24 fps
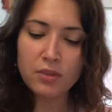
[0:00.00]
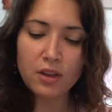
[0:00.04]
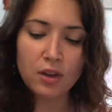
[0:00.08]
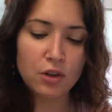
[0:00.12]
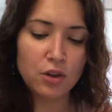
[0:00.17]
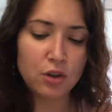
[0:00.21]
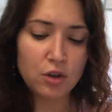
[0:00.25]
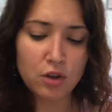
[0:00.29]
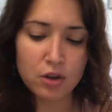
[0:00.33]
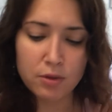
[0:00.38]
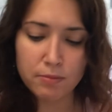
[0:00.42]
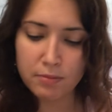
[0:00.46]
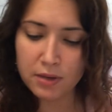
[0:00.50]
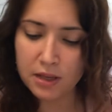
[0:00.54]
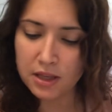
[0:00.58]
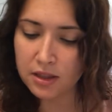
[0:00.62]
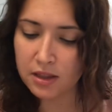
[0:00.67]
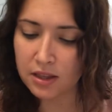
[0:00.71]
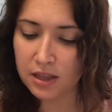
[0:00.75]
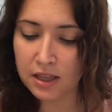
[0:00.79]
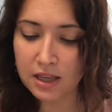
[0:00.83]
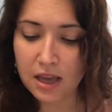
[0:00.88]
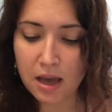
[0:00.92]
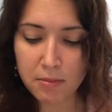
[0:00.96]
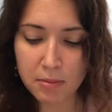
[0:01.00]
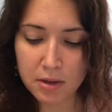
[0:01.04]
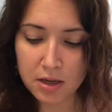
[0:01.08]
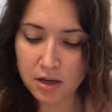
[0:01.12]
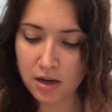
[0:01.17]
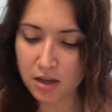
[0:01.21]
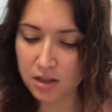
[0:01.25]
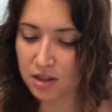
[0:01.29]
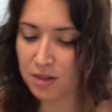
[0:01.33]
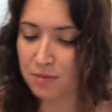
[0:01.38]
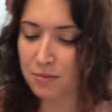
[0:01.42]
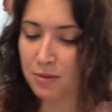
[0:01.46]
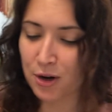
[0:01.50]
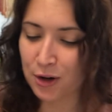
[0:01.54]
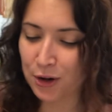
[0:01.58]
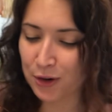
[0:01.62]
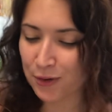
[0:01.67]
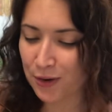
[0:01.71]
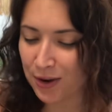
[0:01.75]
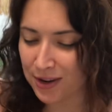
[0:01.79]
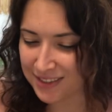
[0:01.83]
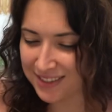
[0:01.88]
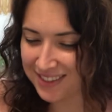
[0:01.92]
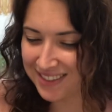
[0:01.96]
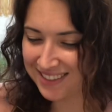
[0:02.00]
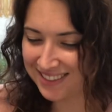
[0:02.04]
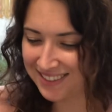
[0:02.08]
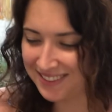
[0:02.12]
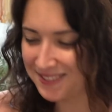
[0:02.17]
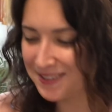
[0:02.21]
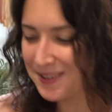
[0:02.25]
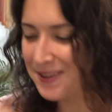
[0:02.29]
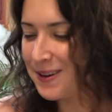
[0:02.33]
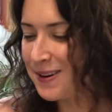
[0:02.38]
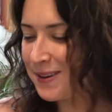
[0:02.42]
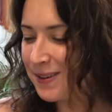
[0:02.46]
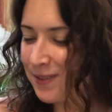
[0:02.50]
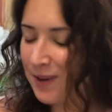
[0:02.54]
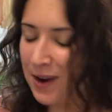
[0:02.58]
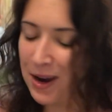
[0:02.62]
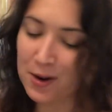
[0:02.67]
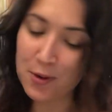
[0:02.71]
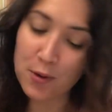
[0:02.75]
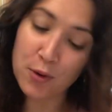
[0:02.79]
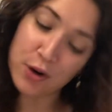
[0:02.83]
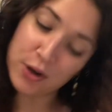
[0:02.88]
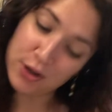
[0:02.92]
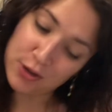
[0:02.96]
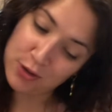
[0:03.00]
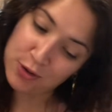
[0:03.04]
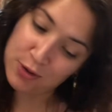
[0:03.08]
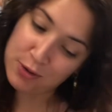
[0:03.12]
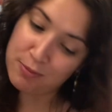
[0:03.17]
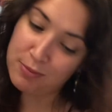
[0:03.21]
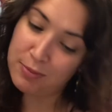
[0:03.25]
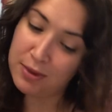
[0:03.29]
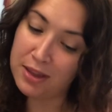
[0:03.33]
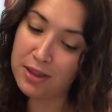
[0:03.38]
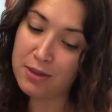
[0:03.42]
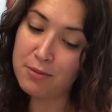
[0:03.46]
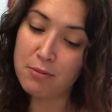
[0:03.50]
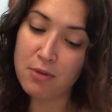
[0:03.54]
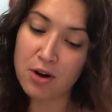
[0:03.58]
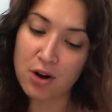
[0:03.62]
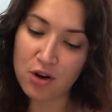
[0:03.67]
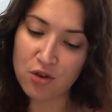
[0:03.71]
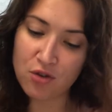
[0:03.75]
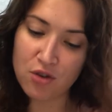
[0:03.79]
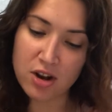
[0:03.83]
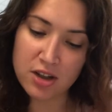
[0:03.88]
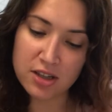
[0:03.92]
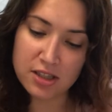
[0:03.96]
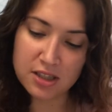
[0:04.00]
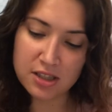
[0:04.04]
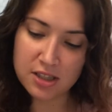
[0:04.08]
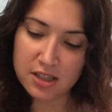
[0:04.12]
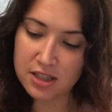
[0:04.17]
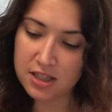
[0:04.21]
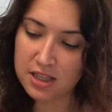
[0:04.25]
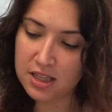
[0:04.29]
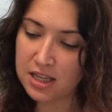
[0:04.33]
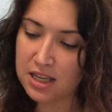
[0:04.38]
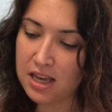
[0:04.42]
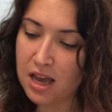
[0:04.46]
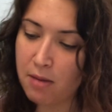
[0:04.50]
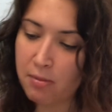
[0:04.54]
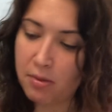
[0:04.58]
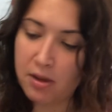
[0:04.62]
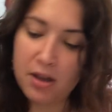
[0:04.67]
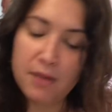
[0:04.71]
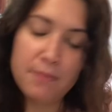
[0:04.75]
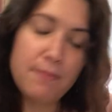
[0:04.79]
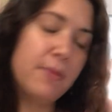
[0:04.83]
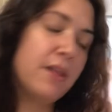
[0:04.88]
You could be the Yeba, not the Mark Ronson, right? Or you can be the Mark Ronson to the Yeba.